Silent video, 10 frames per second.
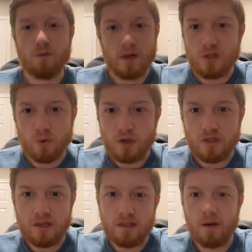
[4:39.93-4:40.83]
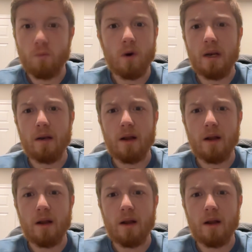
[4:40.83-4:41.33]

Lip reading: resources than what